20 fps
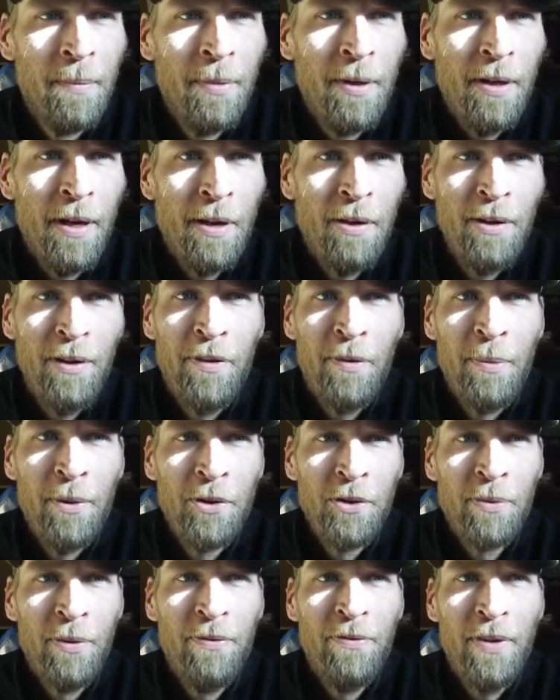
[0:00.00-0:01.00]
But not only the
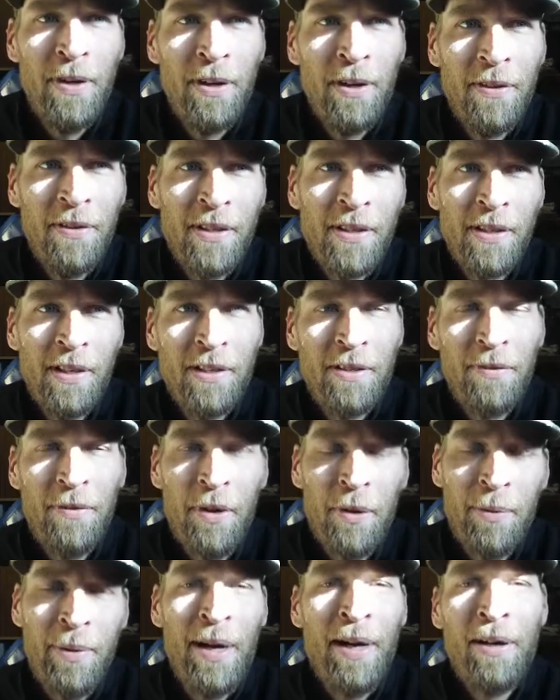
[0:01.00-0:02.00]
most revered in the sense of
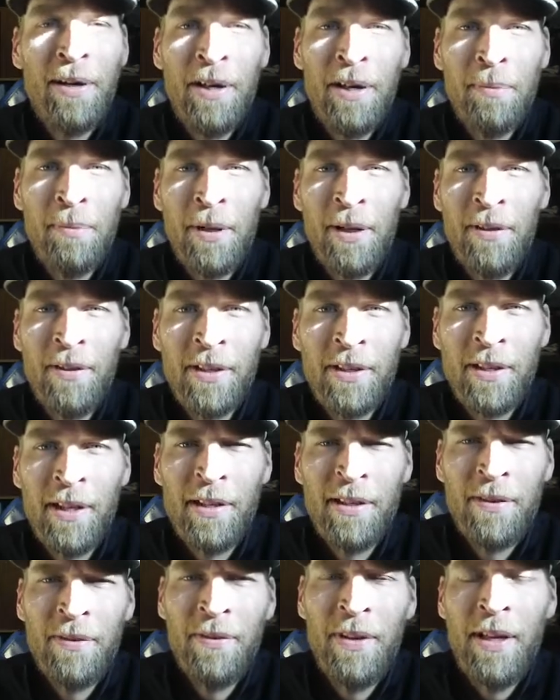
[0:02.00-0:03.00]
their rarity, but in the
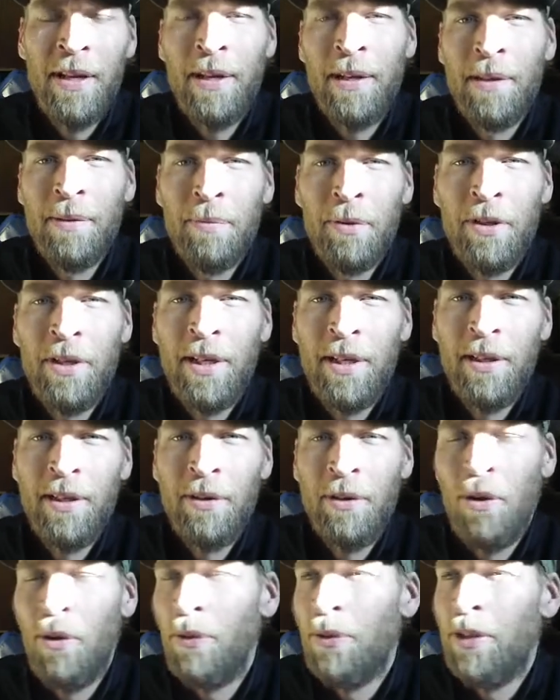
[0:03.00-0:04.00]
sense of they
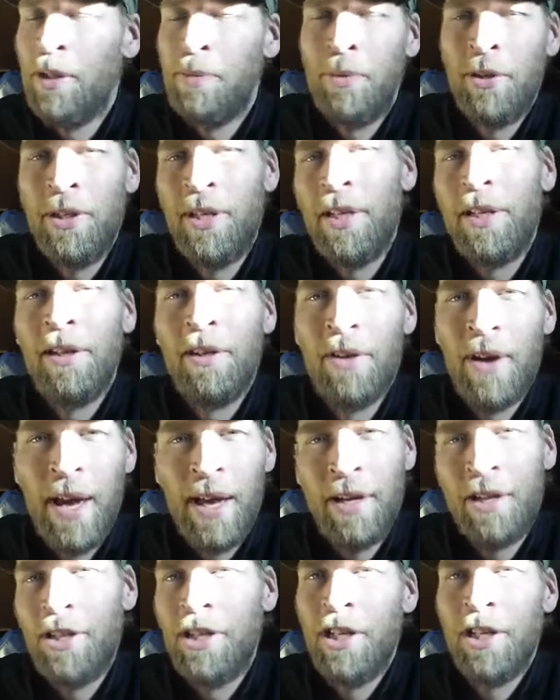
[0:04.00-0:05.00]
particular hold these particular
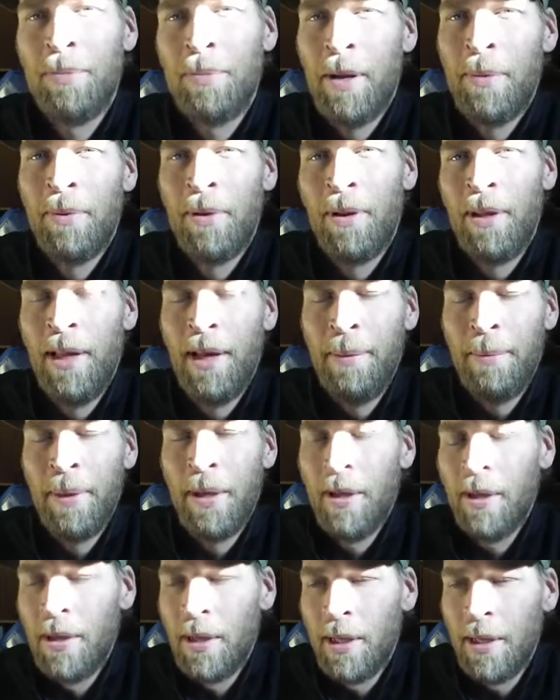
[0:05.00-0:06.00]
energies people claim
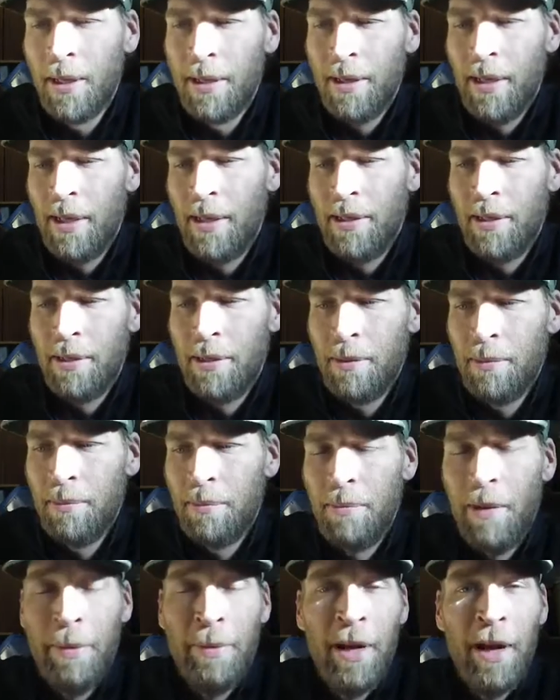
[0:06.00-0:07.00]
that
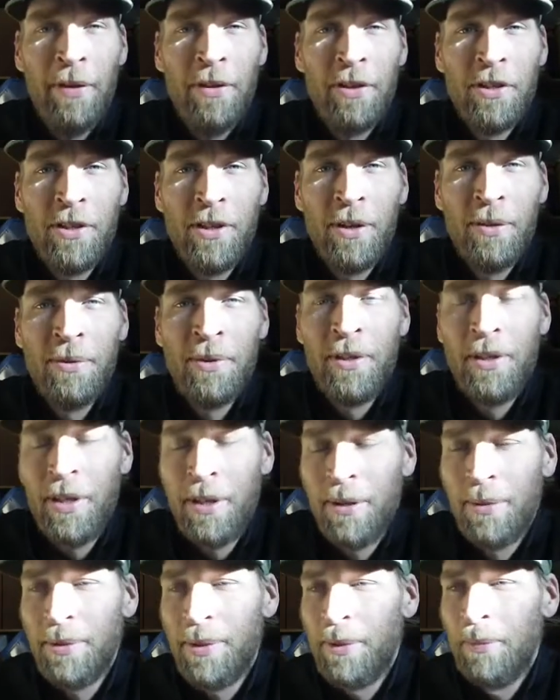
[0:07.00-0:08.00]
maybe other stones
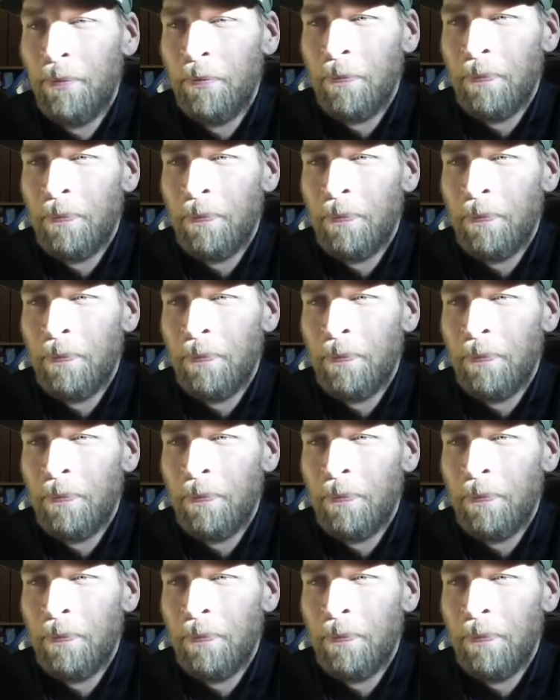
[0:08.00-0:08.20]
don't.